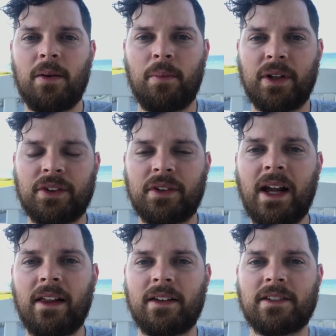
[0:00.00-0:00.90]
But the
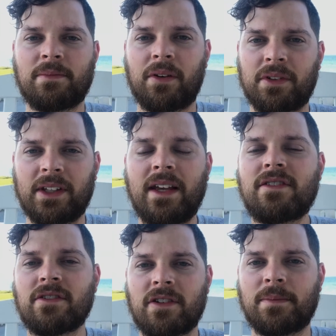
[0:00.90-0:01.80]
reality is my
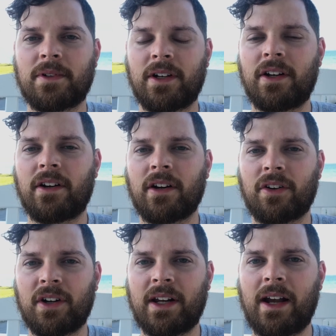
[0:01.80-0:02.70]
relationships are here in
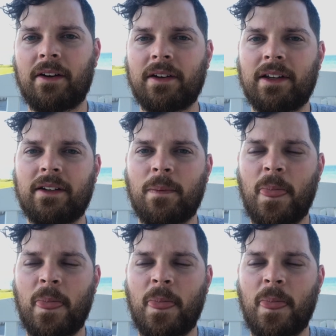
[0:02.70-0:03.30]
Greene County.